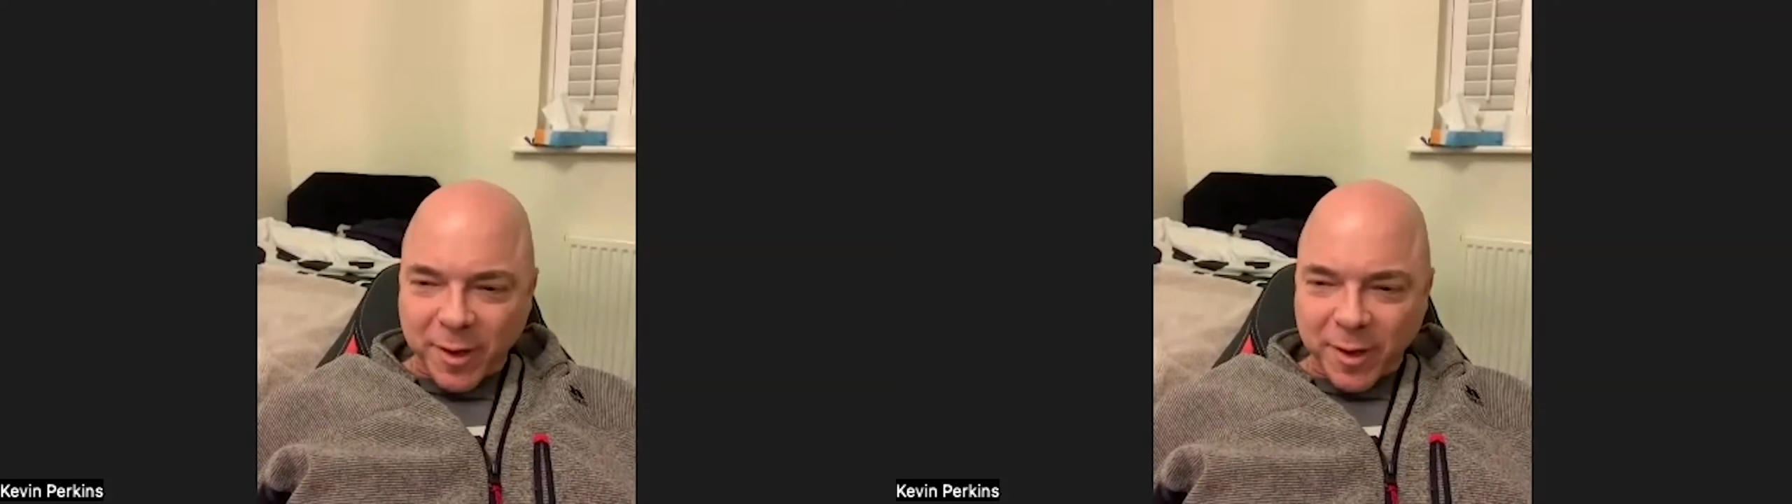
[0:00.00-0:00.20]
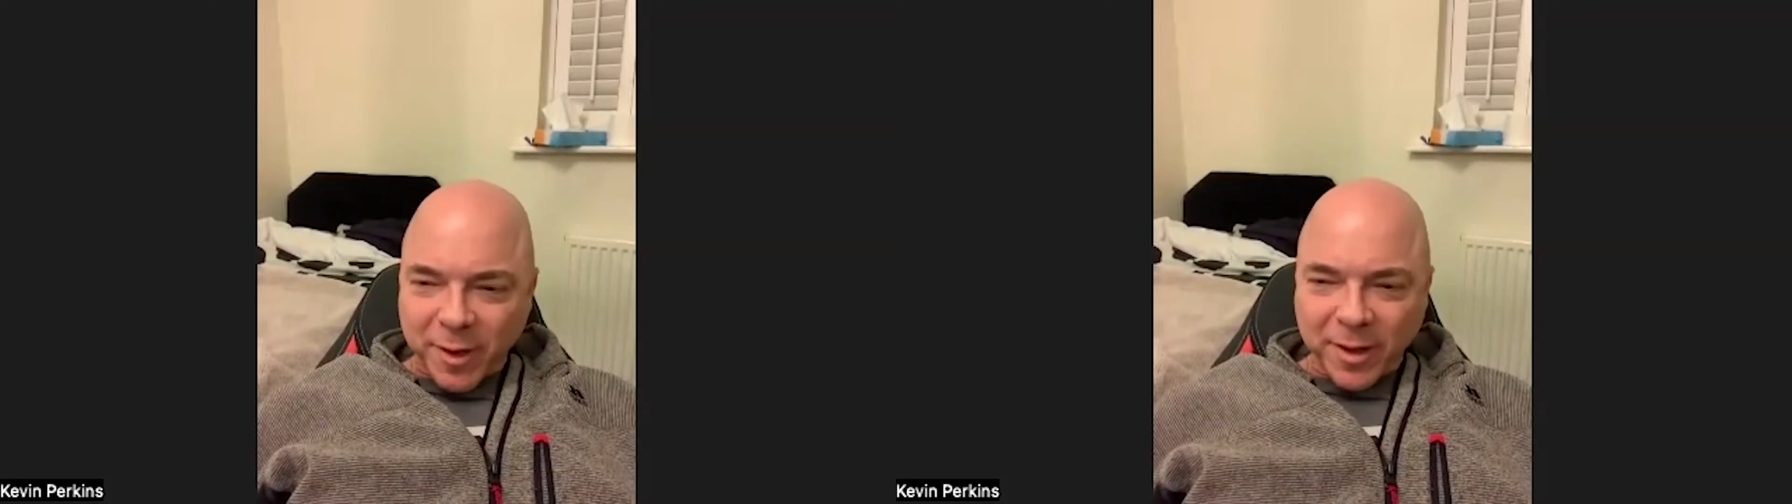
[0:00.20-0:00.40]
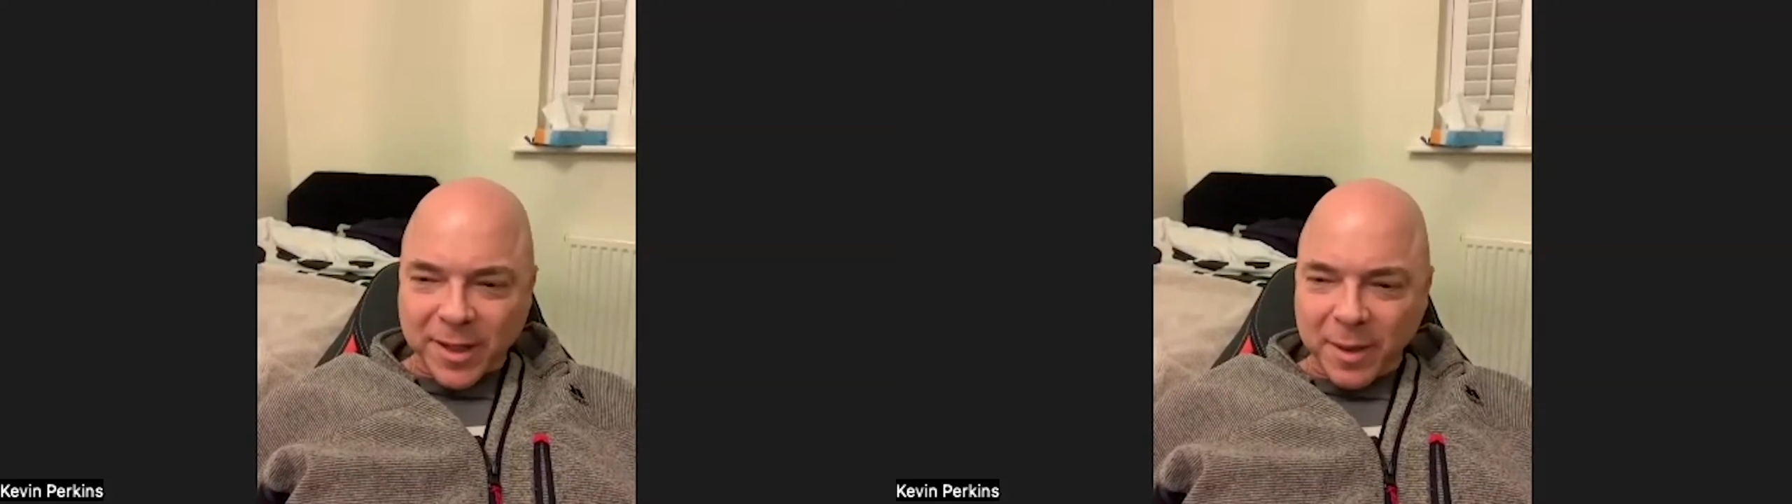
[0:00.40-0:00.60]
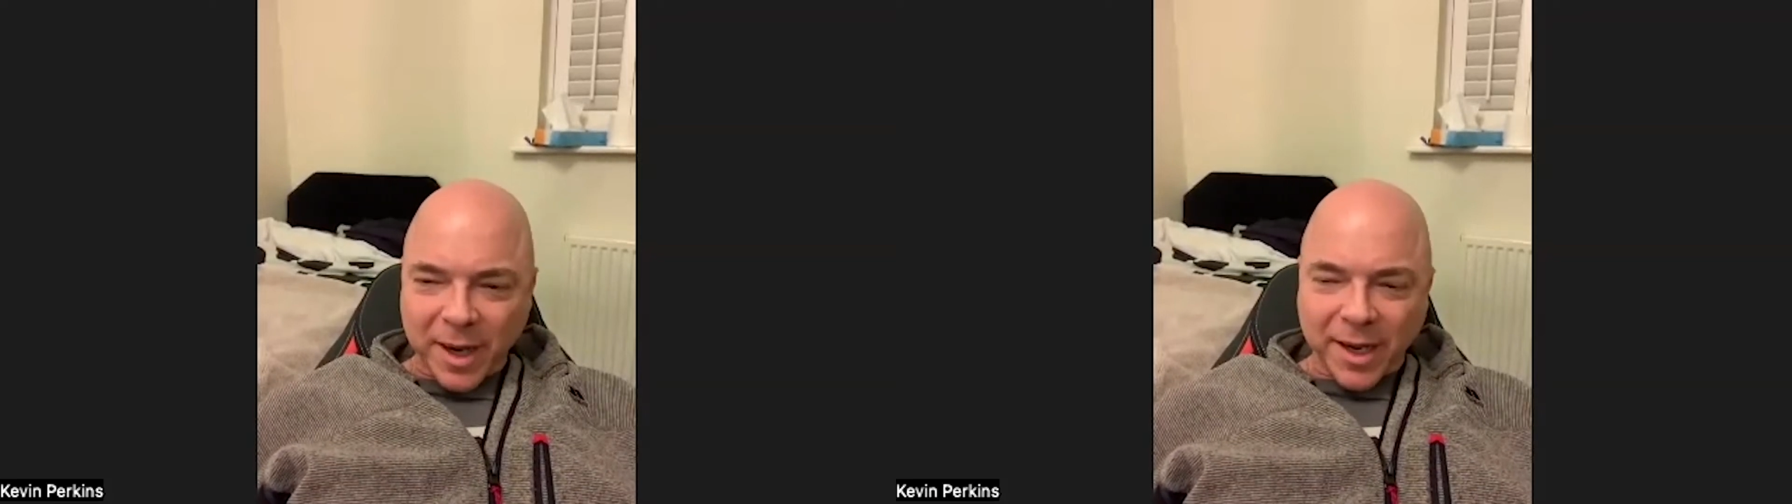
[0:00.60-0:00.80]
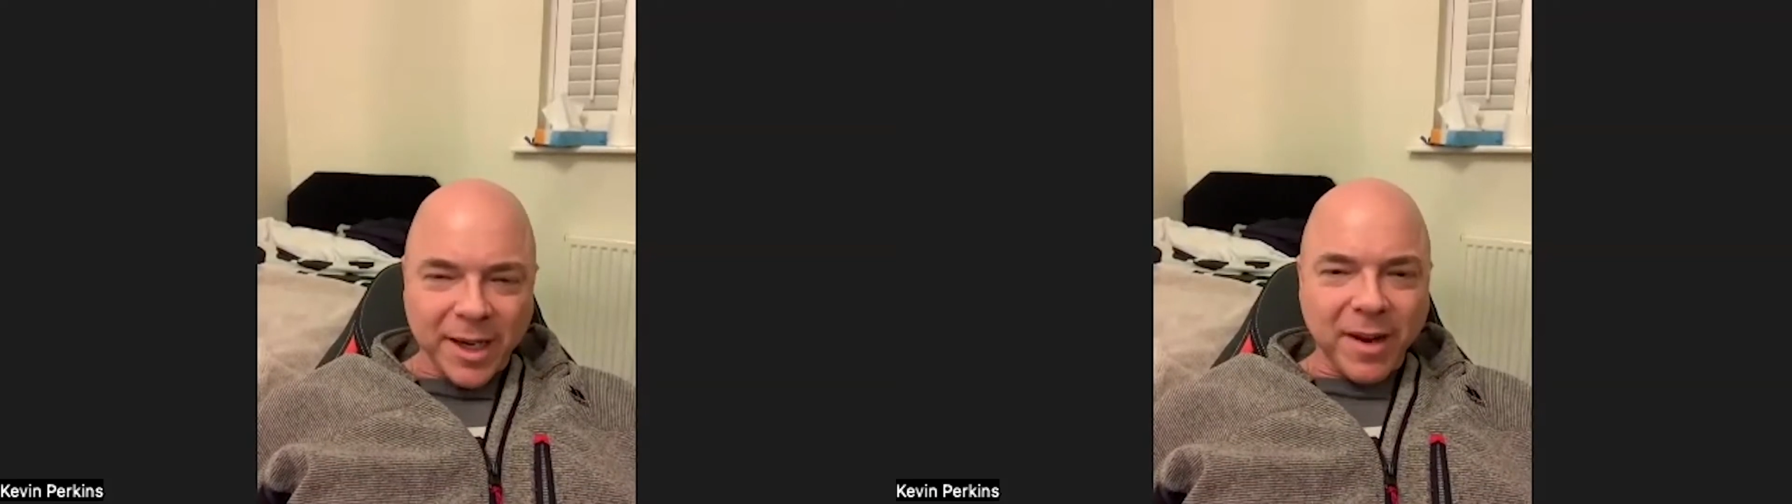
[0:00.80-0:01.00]
I mean, I didn't even
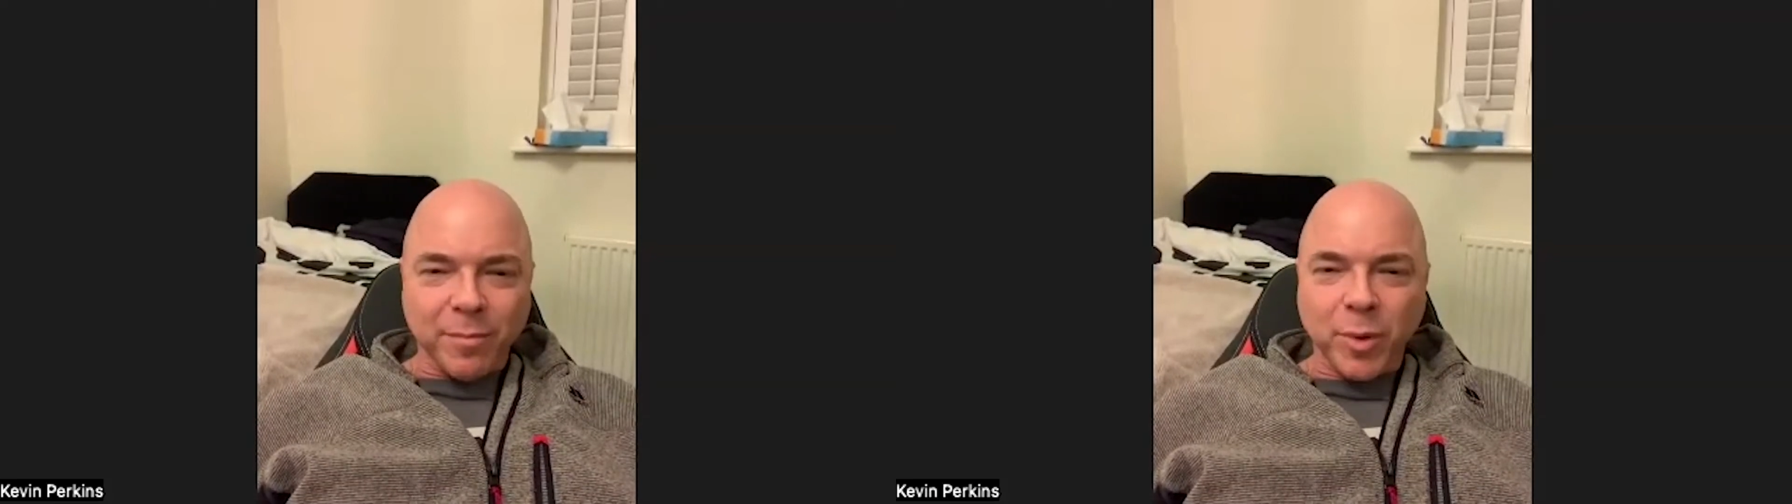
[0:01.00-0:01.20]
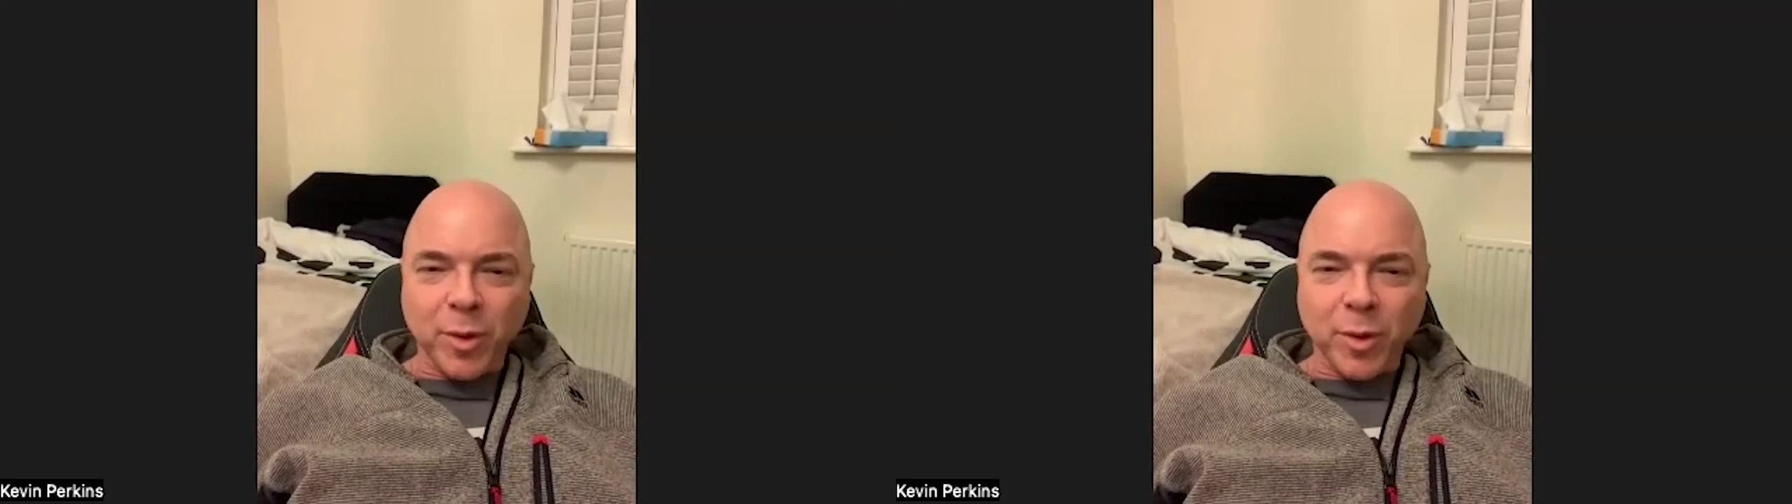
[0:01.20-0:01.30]
have pubes,